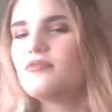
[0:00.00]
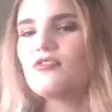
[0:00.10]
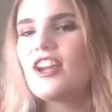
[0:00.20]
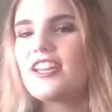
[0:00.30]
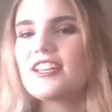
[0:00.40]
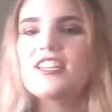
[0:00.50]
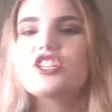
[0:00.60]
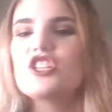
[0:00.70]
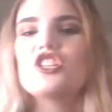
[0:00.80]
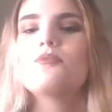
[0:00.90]

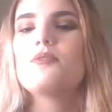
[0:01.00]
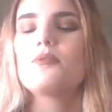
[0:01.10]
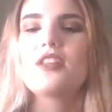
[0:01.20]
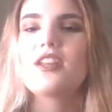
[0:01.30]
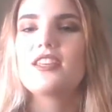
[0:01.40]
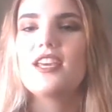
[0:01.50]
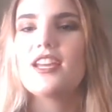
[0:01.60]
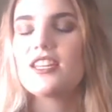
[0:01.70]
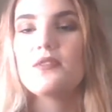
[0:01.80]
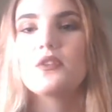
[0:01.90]
recognition to the people that I
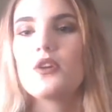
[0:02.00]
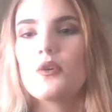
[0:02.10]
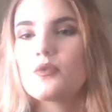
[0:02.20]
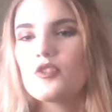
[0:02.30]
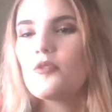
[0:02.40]
can, even though